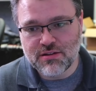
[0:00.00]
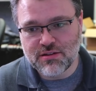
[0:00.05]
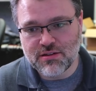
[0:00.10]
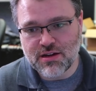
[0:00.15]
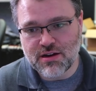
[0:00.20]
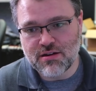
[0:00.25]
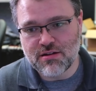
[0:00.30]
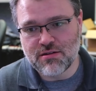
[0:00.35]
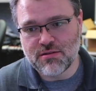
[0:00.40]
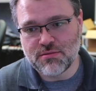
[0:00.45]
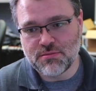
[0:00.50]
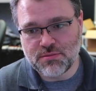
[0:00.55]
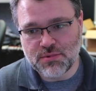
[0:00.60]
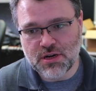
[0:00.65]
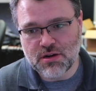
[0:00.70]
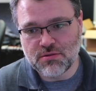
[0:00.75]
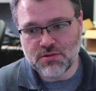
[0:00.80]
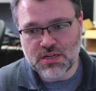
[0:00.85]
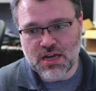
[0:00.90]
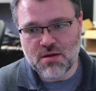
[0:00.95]
their
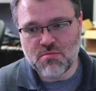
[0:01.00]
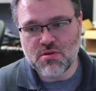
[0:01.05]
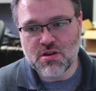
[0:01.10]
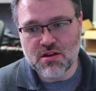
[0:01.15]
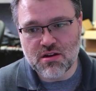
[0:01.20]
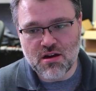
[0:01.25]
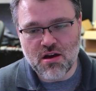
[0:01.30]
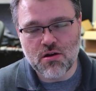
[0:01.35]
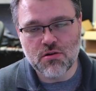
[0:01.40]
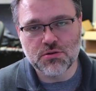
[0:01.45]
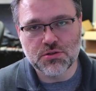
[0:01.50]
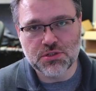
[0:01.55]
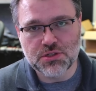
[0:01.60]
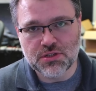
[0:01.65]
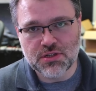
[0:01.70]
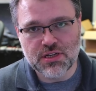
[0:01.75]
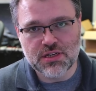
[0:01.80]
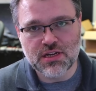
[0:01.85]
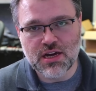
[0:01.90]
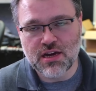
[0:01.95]
you know Debian
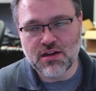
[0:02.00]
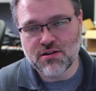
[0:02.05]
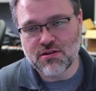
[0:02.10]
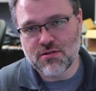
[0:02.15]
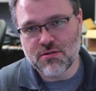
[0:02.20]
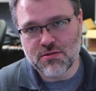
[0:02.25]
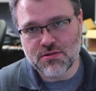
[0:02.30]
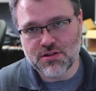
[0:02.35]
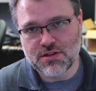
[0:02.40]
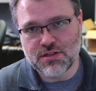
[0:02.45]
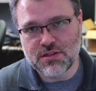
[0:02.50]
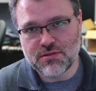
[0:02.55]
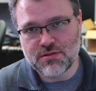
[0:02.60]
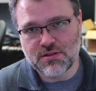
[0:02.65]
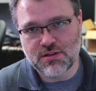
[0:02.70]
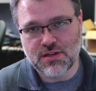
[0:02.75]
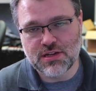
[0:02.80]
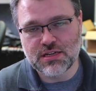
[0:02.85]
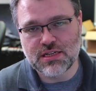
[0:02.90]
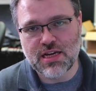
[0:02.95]
host container or the,
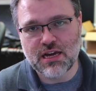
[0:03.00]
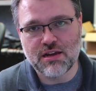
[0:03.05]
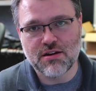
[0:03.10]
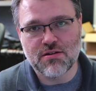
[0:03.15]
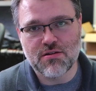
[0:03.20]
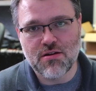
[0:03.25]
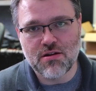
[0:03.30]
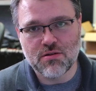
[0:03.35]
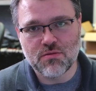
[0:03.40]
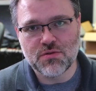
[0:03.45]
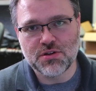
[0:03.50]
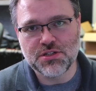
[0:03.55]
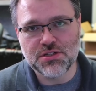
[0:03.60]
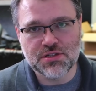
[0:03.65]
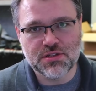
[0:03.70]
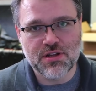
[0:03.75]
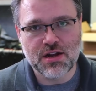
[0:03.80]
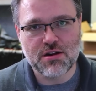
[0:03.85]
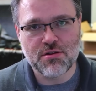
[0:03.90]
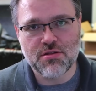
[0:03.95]
the container on
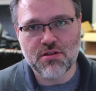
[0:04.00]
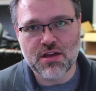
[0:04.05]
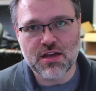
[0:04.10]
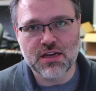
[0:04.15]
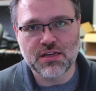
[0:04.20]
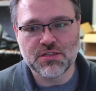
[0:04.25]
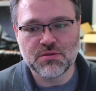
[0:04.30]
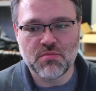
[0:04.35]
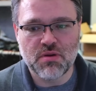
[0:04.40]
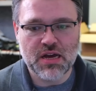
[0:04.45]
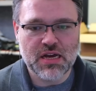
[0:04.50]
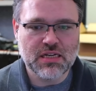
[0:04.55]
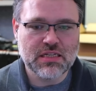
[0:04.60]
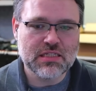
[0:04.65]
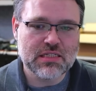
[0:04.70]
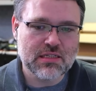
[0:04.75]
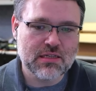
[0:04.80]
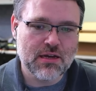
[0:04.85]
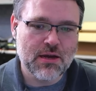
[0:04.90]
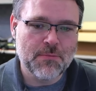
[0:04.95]
which their thing is
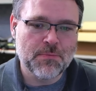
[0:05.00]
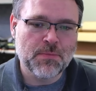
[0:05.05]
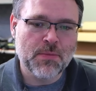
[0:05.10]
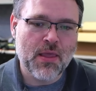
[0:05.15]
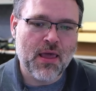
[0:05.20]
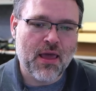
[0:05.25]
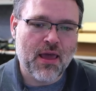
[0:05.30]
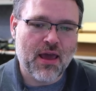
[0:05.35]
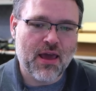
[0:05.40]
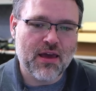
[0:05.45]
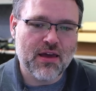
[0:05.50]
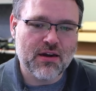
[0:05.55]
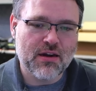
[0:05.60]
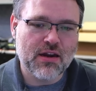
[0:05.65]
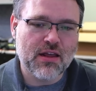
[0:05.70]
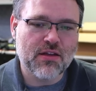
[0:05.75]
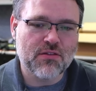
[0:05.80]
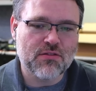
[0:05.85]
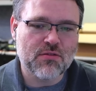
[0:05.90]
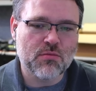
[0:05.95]
based
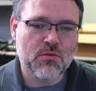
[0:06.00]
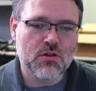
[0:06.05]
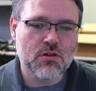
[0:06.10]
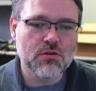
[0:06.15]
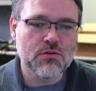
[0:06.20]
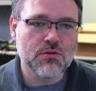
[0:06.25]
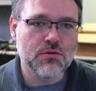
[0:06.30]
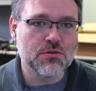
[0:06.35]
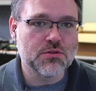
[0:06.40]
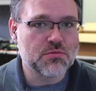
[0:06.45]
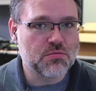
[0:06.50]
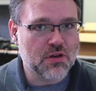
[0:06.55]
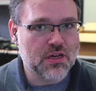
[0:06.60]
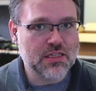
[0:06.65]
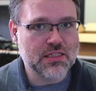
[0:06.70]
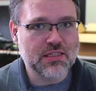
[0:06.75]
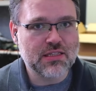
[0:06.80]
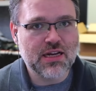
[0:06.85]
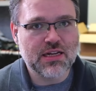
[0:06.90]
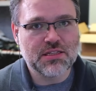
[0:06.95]
and get some clues
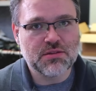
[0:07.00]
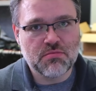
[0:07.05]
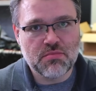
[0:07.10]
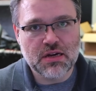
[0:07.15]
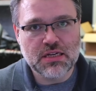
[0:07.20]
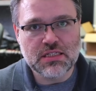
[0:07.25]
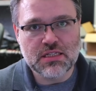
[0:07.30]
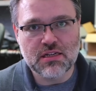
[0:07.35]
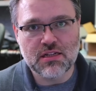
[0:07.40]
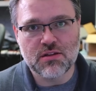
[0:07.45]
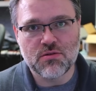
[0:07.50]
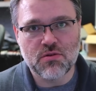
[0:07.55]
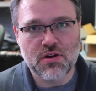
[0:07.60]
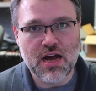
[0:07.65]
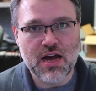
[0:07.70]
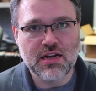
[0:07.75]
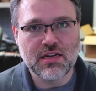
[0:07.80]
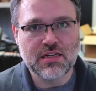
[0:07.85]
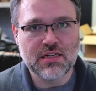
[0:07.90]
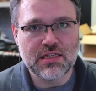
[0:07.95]
because that's basically what
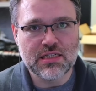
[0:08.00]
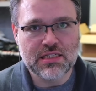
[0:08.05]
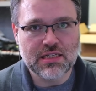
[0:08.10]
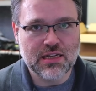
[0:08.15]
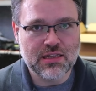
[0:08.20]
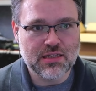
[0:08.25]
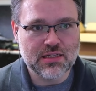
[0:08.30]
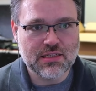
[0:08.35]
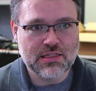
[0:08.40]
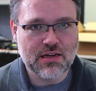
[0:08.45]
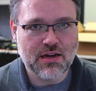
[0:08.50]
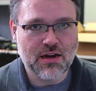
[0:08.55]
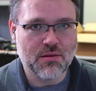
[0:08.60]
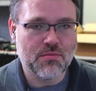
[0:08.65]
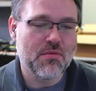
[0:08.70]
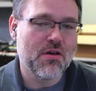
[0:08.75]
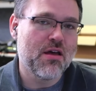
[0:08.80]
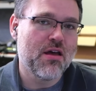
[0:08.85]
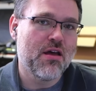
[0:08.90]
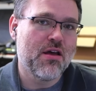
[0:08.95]
I did to set this up.